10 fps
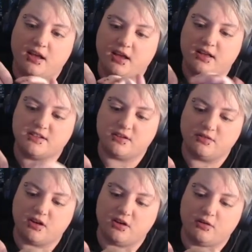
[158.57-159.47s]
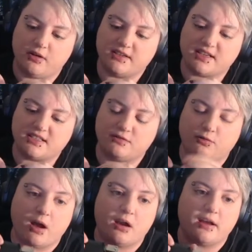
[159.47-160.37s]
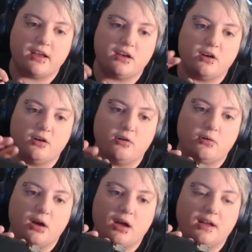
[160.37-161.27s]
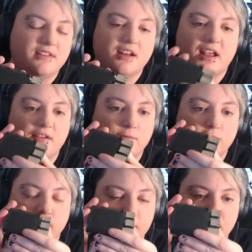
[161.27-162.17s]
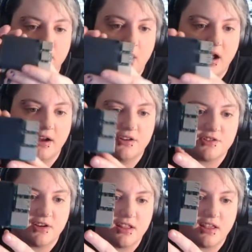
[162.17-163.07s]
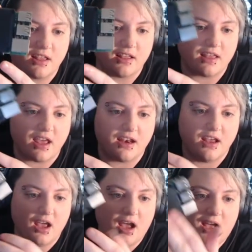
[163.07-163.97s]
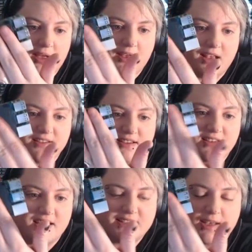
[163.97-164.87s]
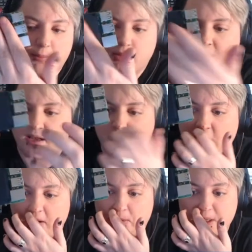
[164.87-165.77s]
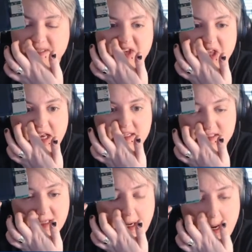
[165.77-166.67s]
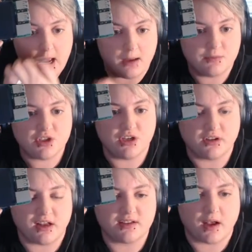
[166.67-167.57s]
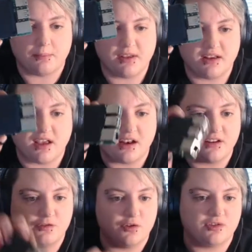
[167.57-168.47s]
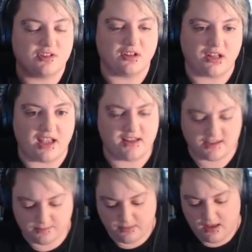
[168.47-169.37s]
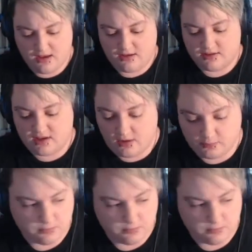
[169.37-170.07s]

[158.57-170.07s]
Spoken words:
And so no excessive wiring, no did I flip the wires or anything like that. It has this nice little black plexiglass shield on top that kind of diffuses the lights. So,